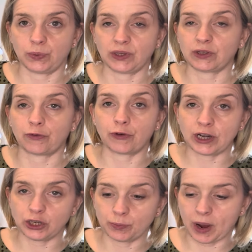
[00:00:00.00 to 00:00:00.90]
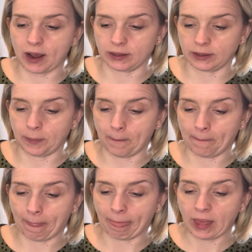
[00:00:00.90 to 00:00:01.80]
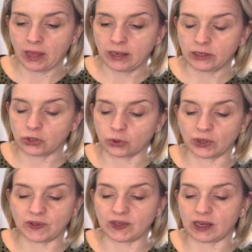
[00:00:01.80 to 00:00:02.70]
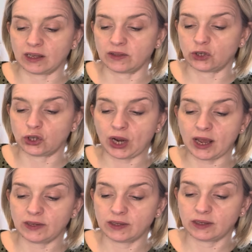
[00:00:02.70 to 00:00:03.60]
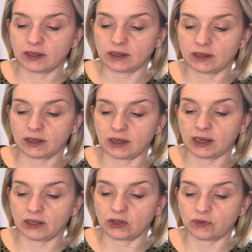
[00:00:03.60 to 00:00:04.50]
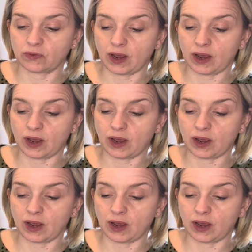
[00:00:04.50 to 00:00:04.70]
It's a French pattern, so it's saying the chest is